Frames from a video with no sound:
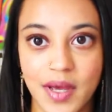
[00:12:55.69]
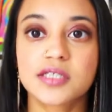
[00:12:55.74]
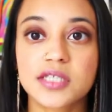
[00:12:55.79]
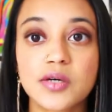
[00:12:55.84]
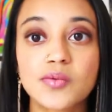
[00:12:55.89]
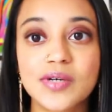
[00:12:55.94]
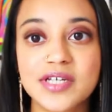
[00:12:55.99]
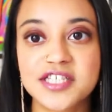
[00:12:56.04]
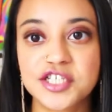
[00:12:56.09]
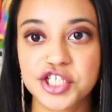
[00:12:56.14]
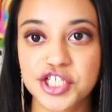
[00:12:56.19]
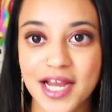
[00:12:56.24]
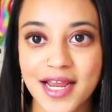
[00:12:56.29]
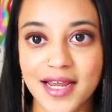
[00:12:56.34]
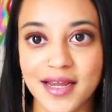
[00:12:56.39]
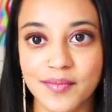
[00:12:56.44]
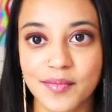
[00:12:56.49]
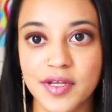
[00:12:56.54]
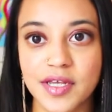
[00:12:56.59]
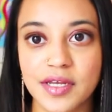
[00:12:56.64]
So with
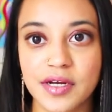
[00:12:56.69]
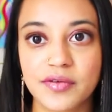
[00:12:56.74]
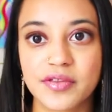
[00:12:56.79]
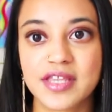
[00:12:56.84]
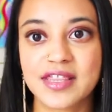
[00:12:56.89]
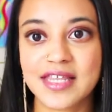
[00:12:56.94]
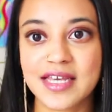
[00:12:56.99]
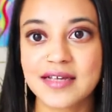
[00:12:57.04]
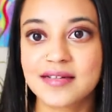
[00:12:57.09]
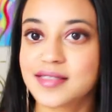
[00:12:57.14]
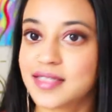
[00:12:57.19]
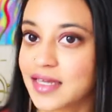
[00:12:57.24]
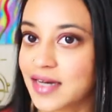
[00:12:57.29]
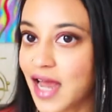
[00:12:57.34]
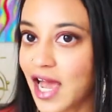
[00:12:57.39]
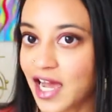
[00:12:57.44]
shame, you know, the things that